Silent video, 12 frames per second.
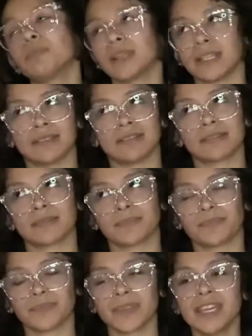please.
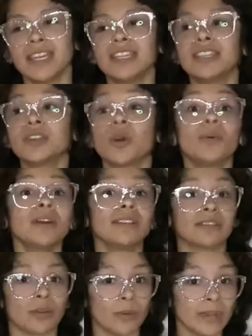You know
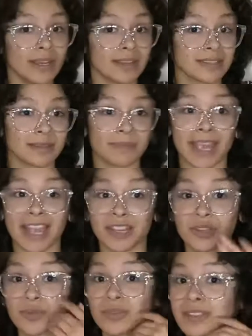what? Going on some
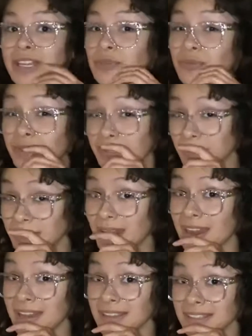actual like real
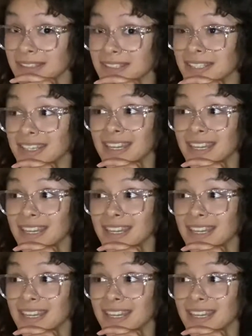goss.